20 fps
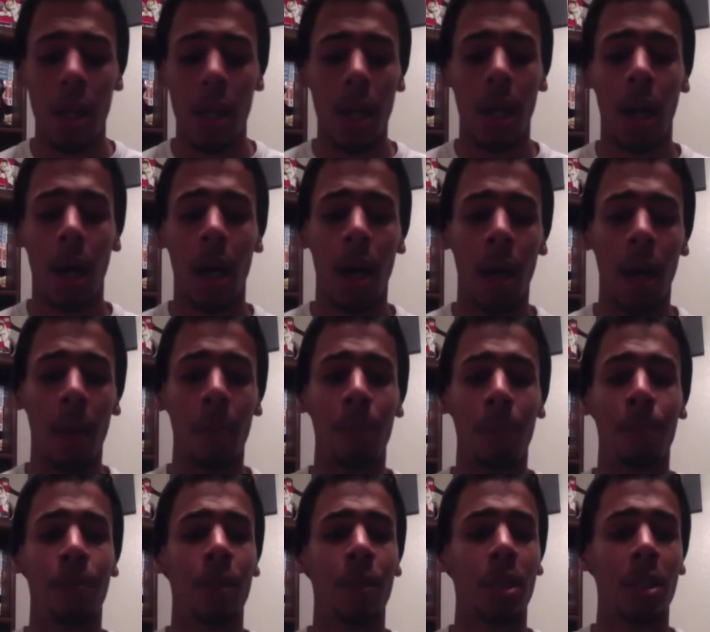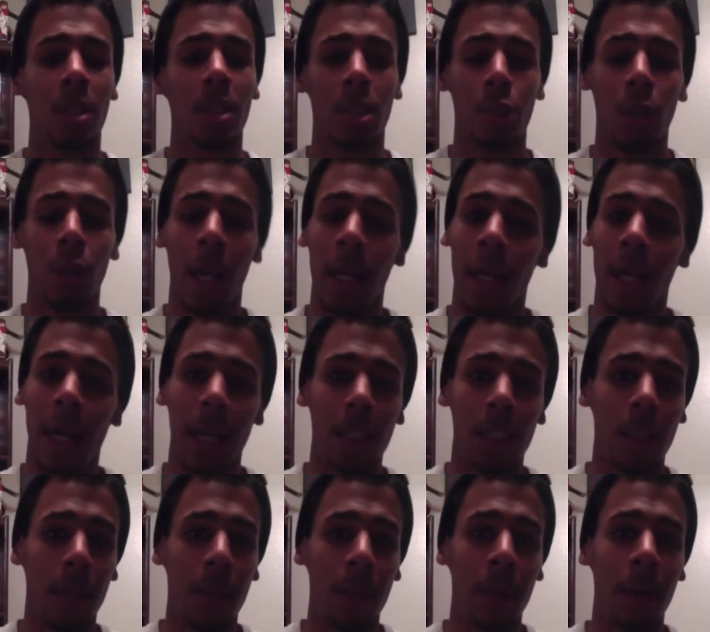trying to catch
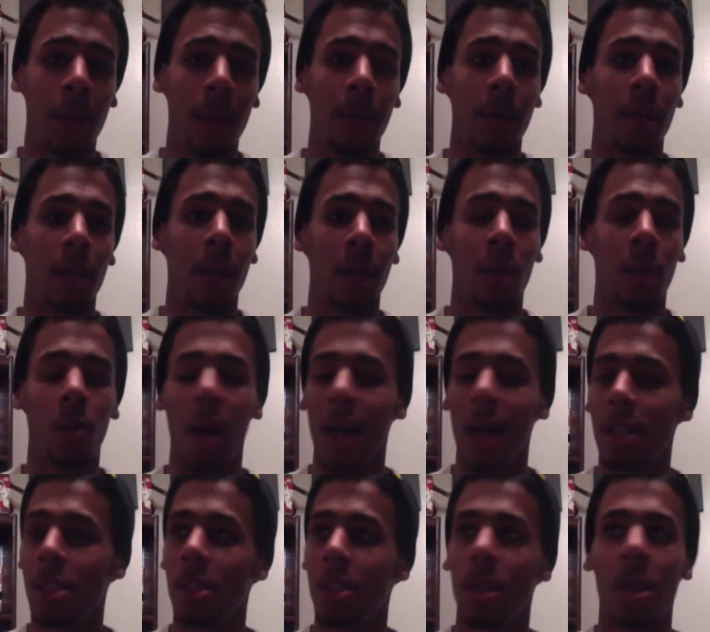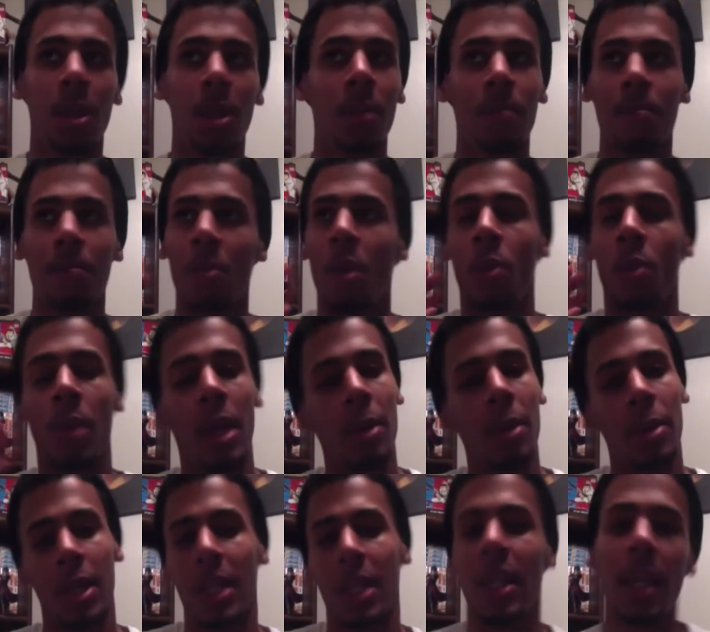up and everything, watch when they
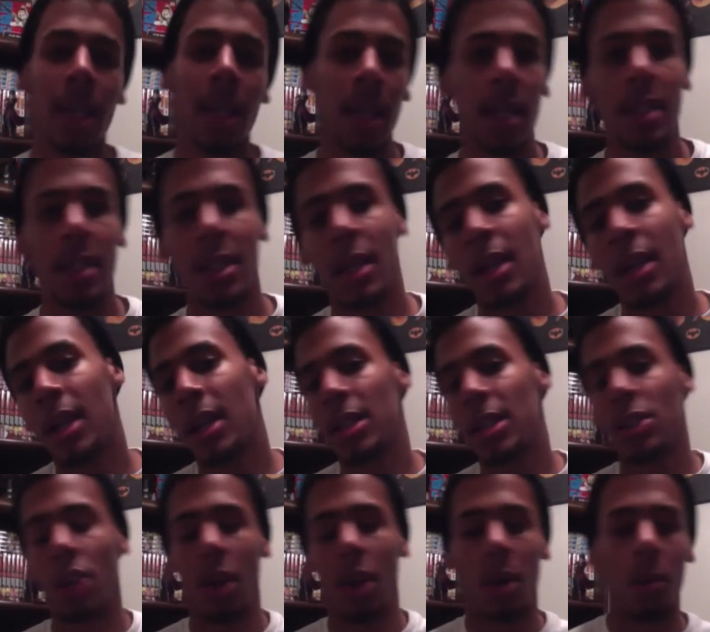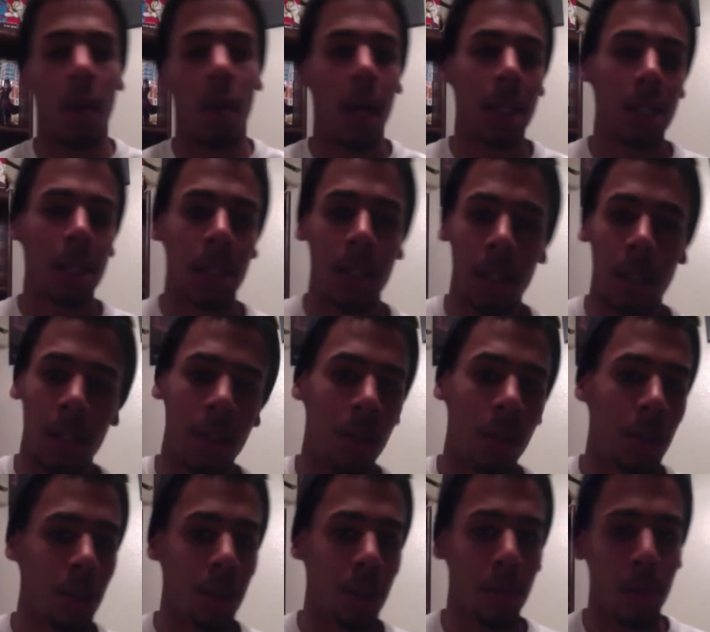were kids, and then I started watching, you know,
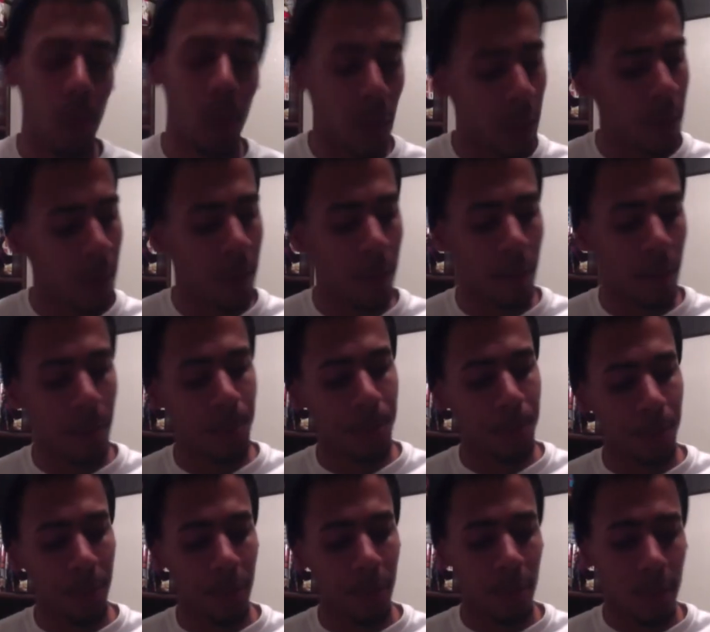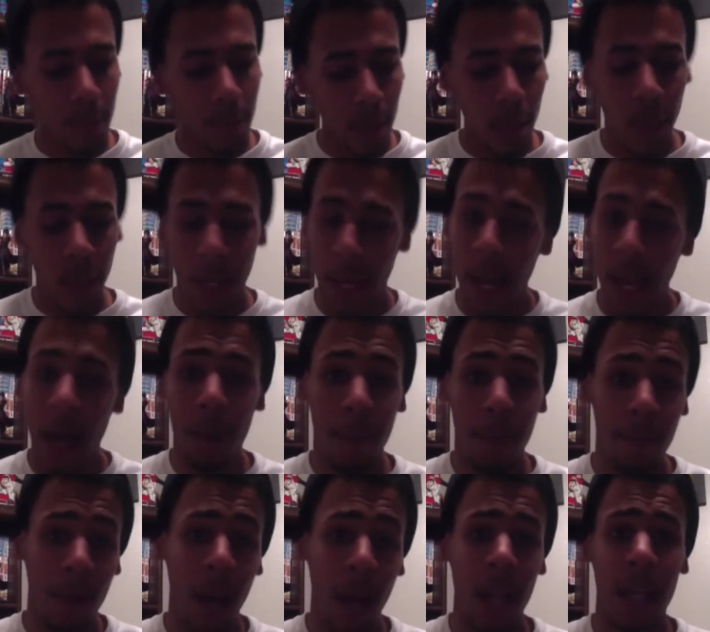Shippuden. And now I'm
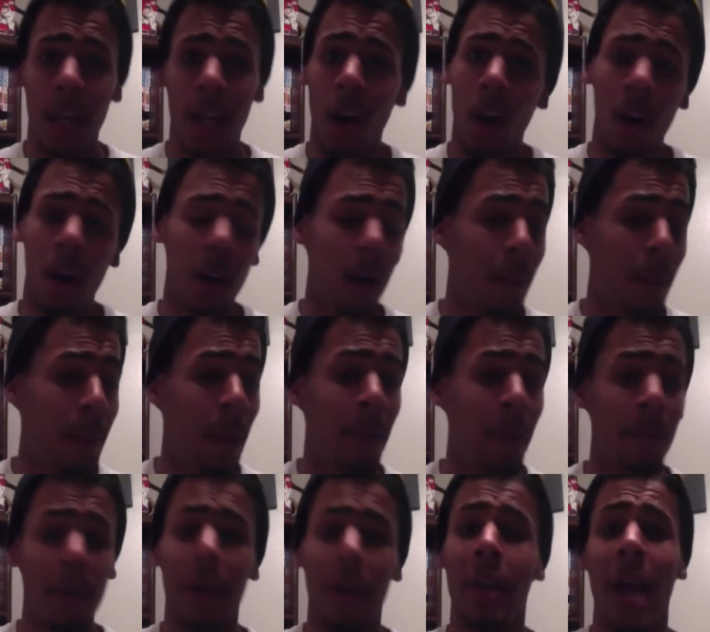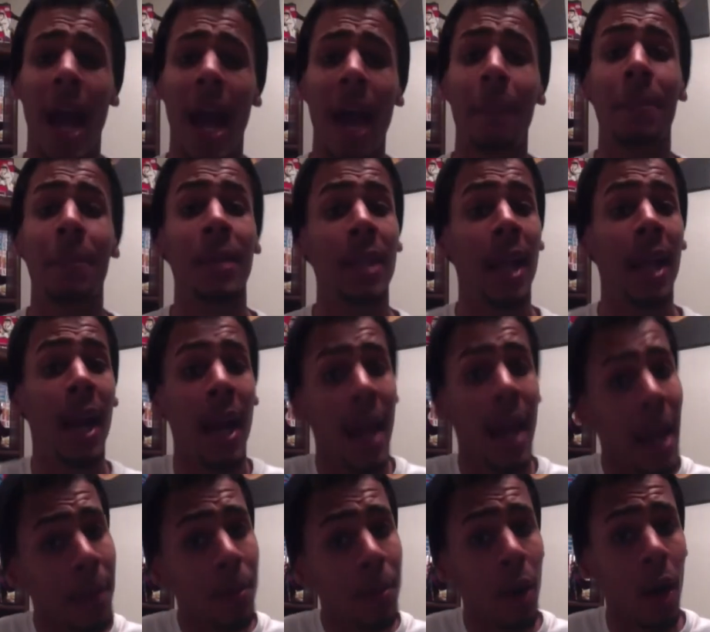finally caught up, and I'm very happy that I
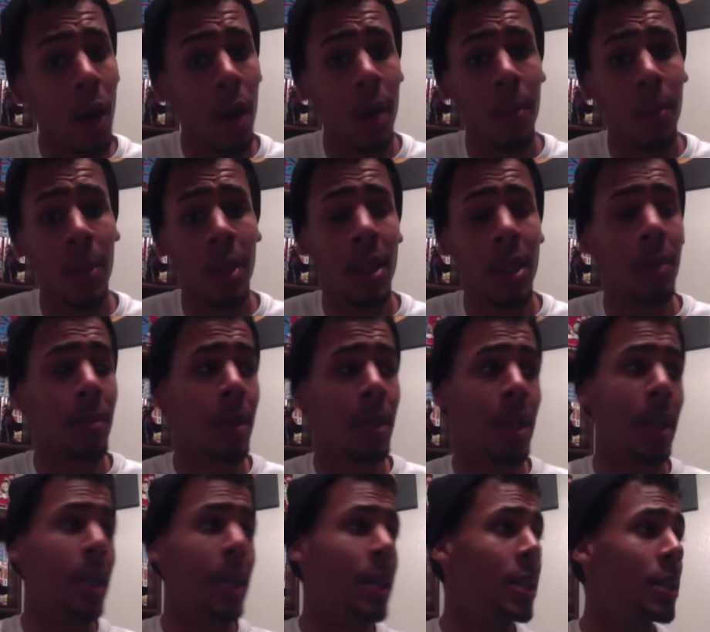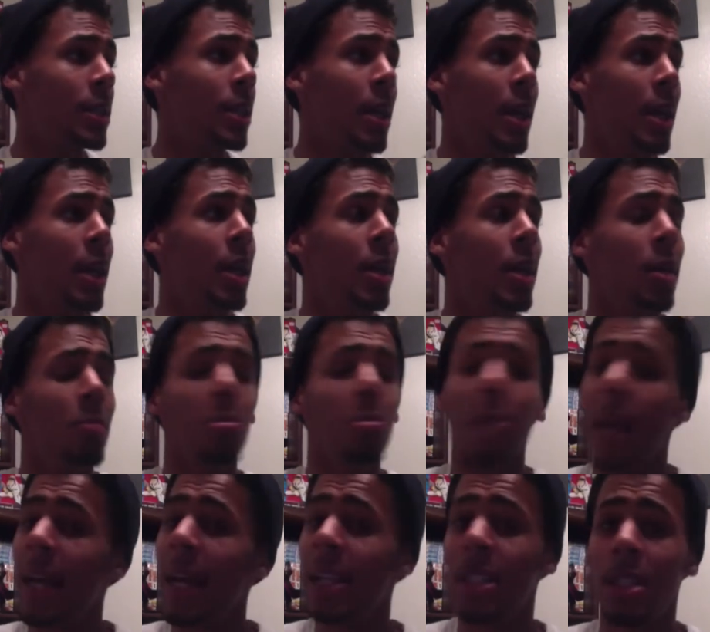am caught up with it, because
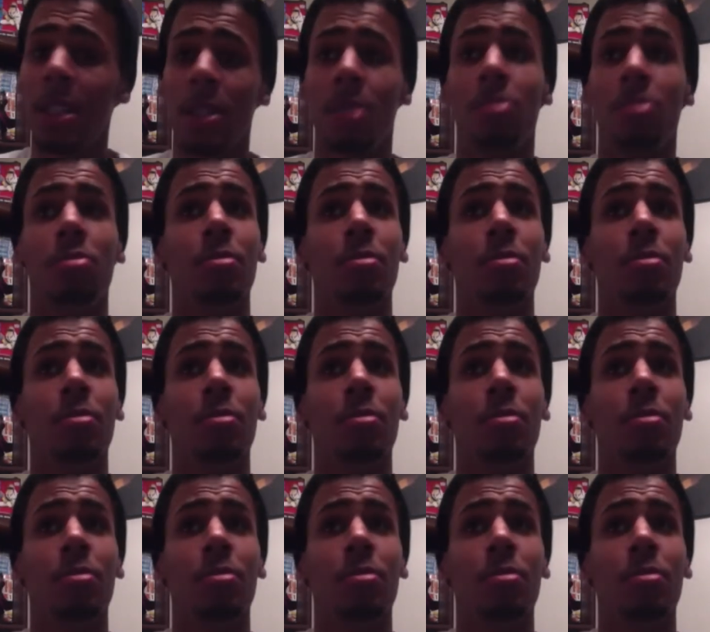there's